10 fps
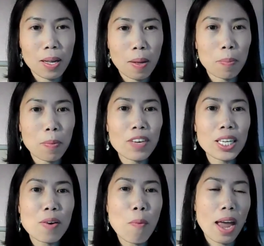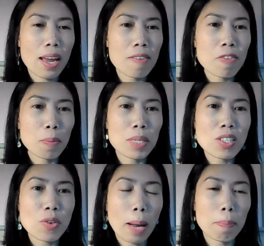Moving away from
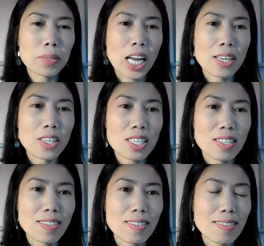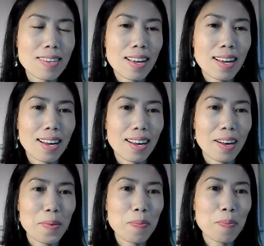describe changes,
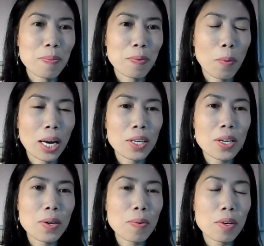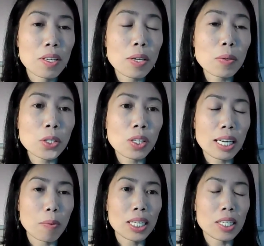when you
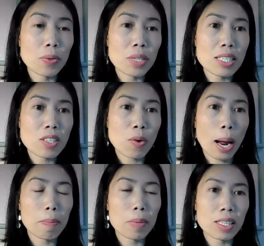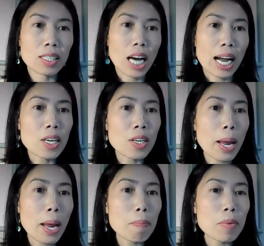describe a
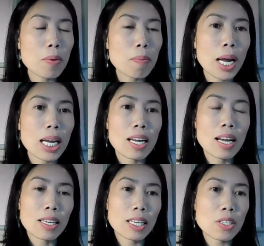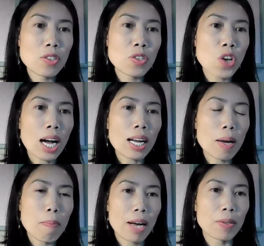diagram, you may need to talk
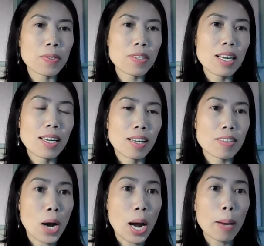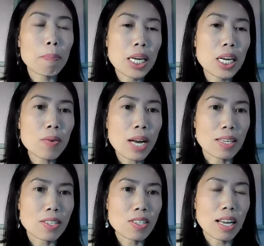about time
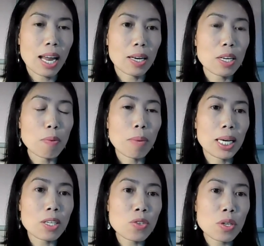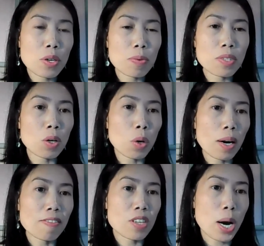periods, and you may need to use a lot
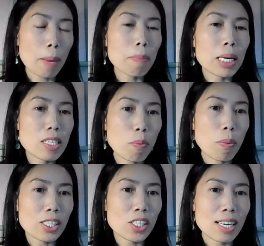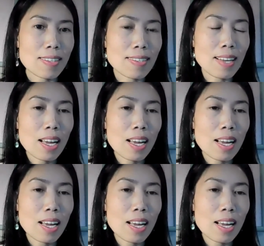of time expressions.